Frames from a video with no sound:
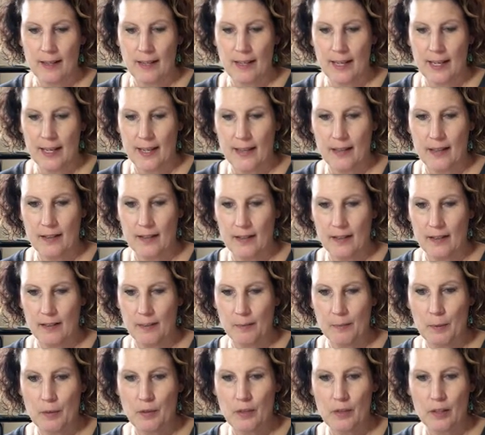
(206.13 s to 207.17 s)
and
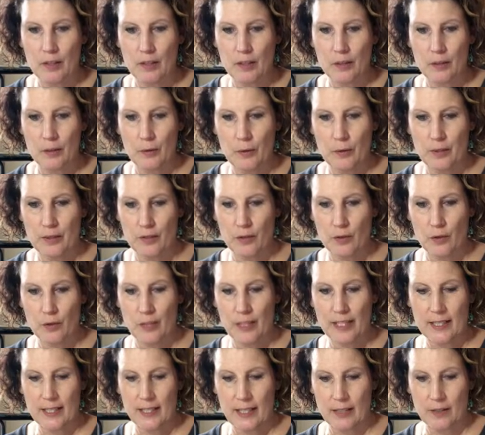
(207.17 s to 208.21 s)
most of the glue has
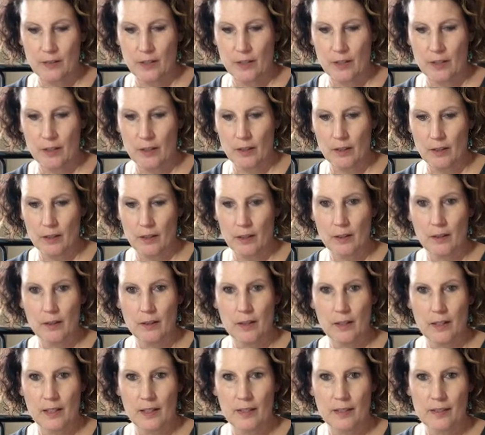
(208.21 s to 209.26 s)
drained down to
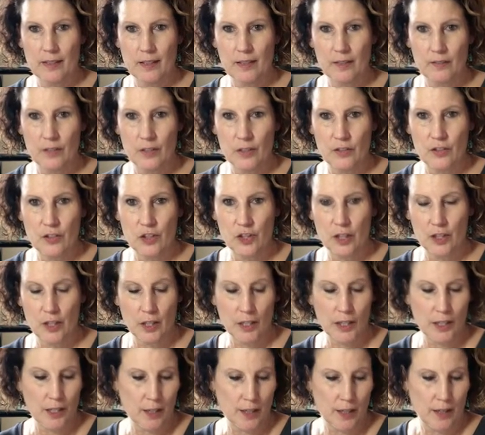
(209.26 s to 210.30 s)
the inside of this
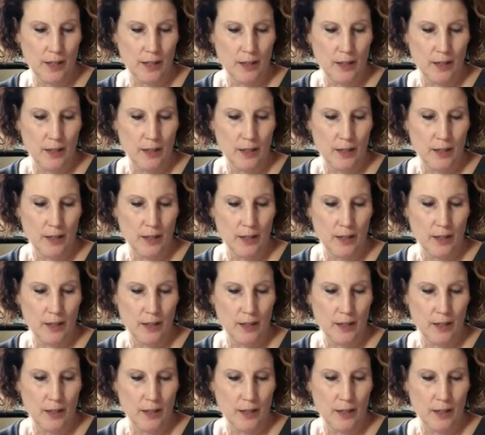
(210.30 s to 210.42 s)
jar.